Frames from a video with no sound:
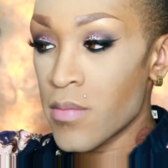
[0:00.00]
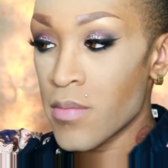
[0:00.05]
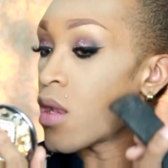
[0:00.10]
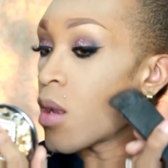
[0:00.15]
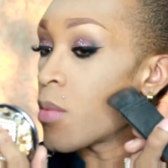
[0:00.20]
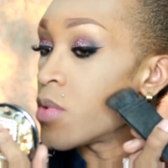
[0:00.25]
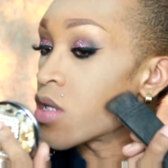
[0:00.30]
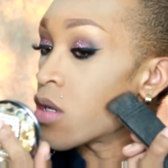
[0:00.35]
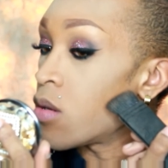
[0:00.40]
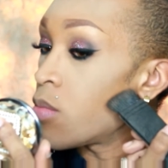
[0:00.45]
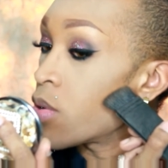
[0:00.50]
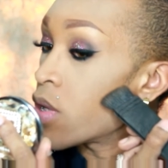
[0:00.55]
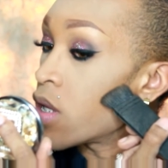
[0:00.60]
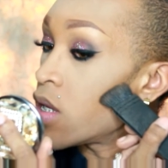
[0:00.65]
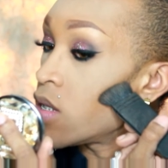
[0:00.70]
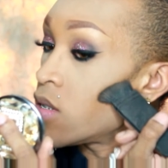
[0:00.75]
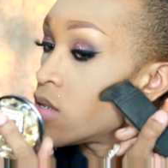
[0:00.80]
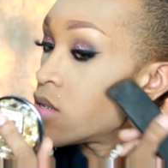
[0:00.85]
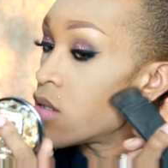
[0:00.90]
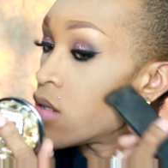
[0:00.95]
and I'm just going to
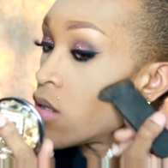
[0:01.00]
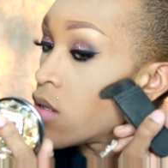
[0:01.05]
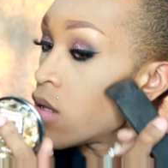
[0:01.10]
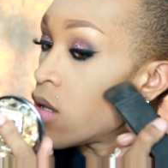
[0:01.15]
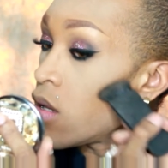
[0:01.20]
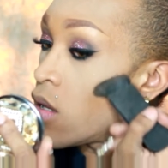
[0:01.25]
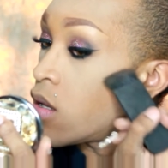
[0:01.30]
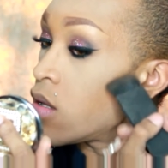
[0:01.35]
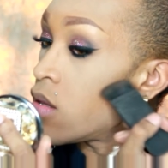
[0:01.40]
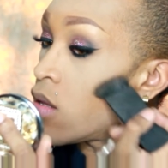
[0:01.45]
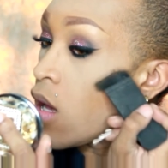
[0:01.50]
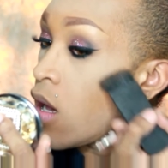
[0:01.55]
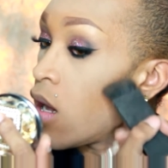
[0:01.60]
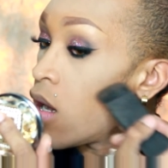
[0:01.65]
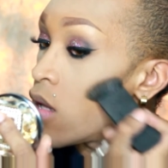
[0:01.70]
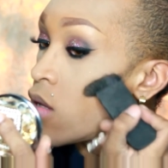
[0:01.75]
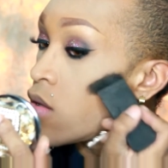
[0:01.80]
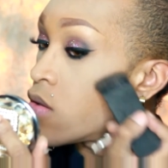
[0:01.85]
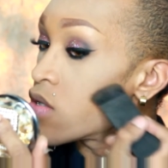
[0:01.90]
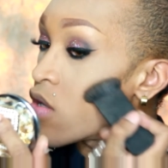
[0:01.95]
place it in the
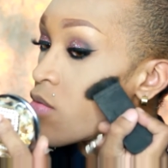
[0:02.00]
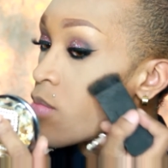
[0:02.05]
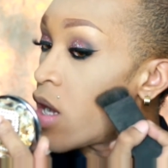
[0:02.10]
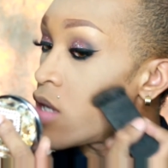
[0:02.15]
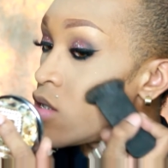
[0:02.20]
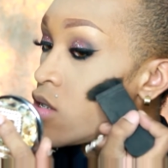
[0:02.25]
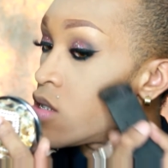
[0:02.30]
hollows of my